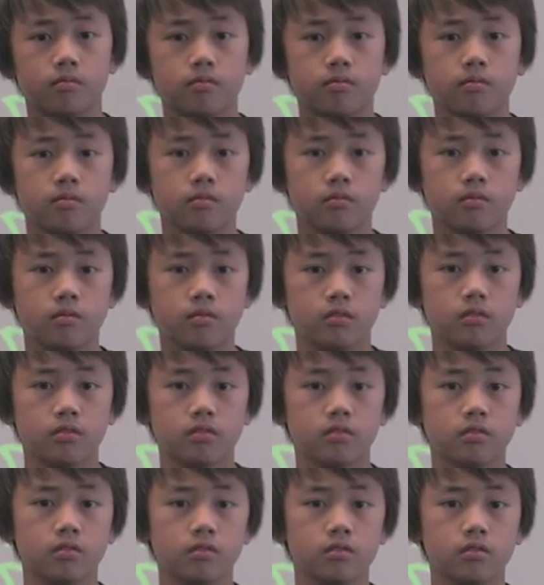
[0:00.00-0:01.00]

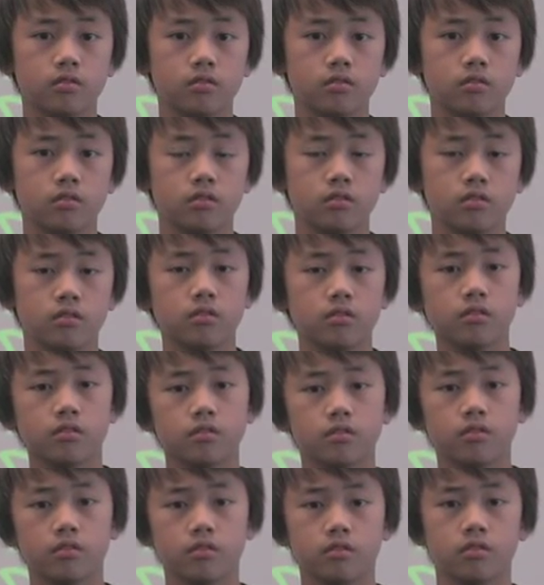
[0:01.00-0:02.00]

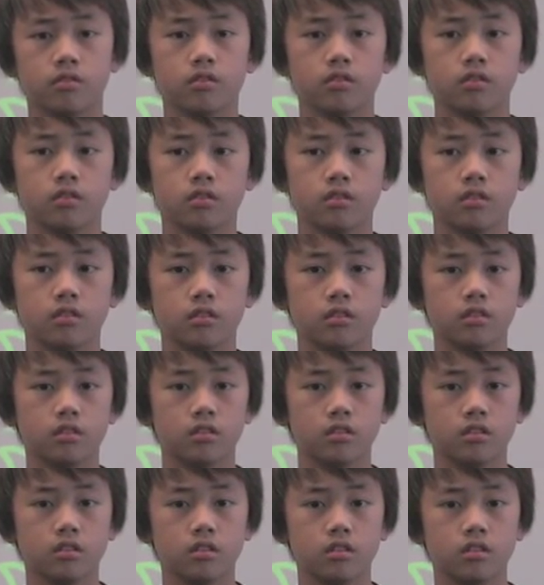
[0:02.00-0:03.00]

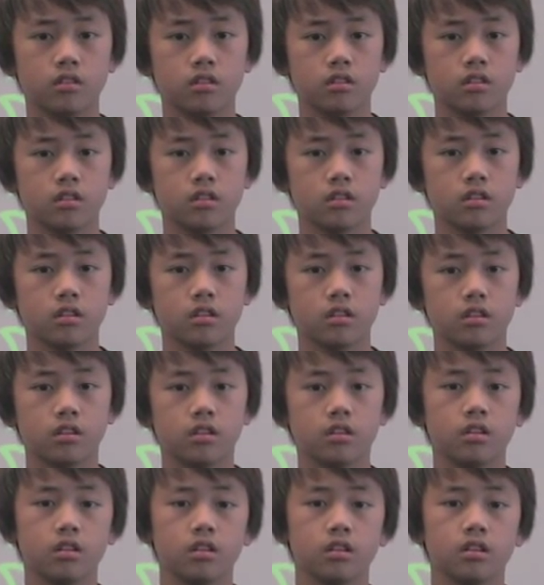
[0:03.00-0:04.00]

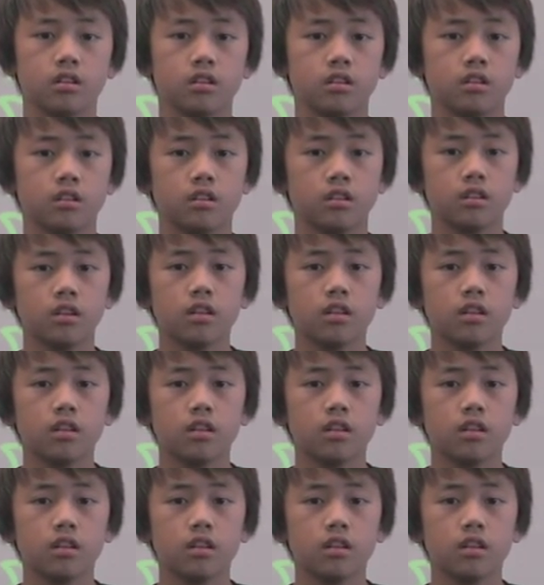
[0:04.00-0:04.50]
The person shown says nothing.